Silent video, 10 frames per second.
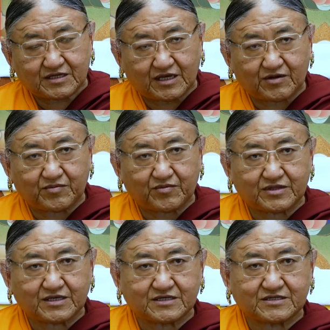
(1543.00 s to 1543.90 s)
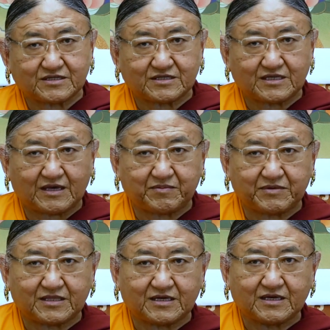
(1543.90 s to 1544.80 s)
terrible things is
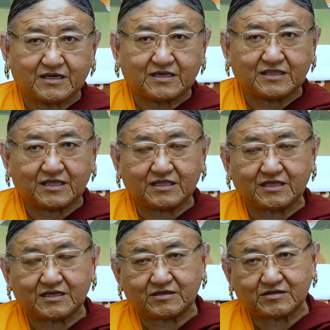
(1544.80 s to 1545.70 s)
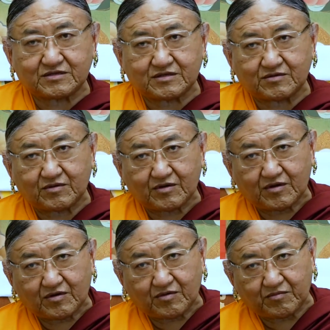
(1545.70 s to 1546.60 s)
happening, then it is
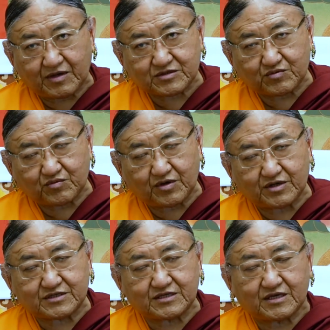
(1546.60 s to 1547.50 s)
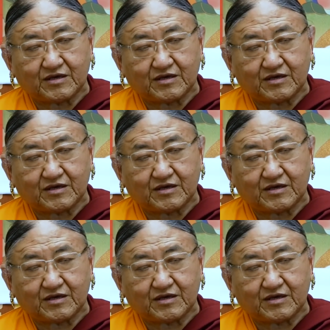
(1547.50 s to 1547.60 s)
much worse.